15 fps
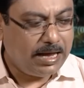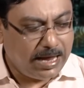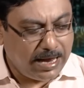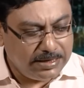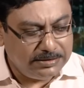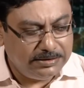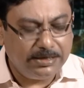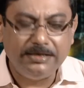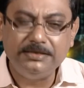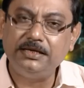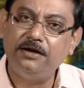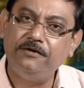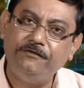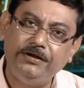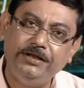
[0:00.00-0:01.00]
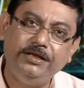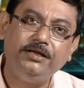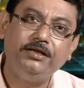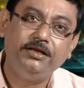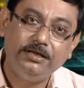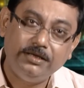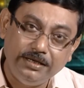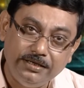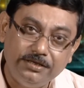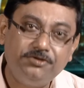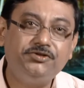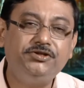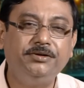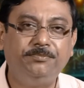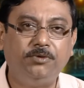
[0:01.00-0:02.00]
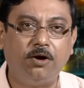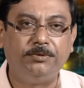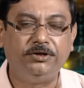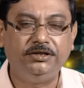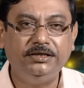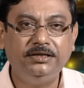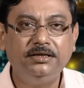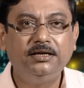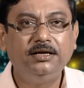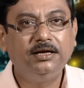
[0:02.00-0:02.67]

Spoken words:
And there is a very interesting property